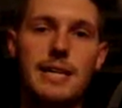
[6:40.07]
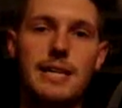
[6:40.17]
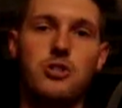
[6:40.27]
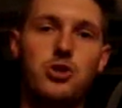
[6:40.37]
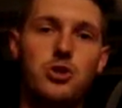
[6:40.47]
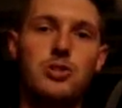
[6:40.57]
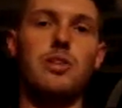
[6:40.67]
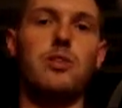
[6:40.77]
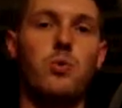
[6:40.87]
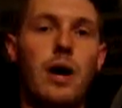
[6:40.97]
is
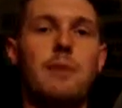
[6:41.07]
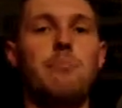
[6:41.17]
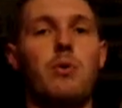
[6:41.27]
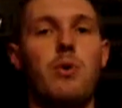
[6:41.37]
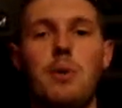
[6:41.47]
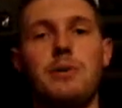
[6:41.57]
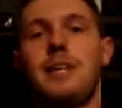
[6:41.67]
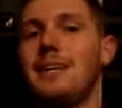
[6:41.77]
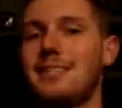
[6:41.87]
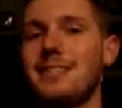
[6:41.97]
choosing the right property.
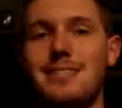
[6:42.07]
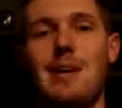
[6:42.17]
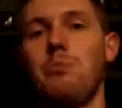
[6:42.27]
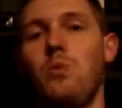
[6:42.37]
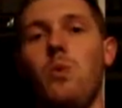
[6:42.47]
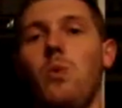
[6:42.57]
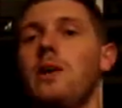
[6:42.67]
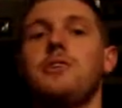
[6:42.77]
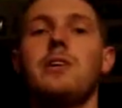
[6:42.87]
That is step one.